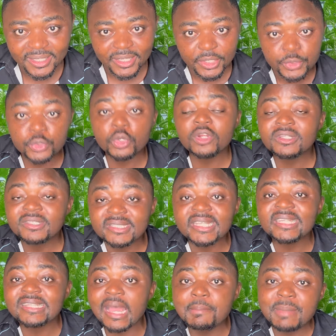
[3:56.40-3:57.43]
You don't
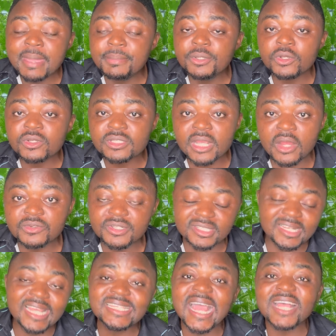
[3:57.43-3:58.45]
think that maybe those countries,
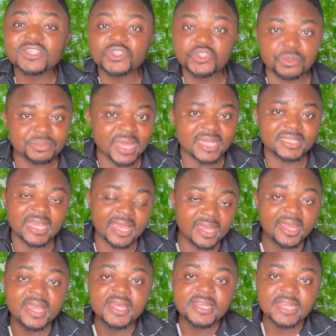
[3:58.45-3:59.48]
let's assume that
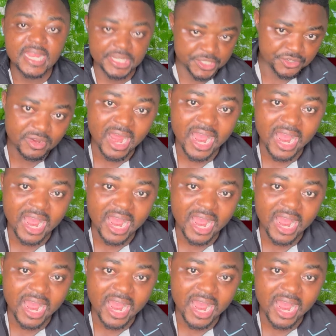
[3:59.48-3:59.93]
Nigeria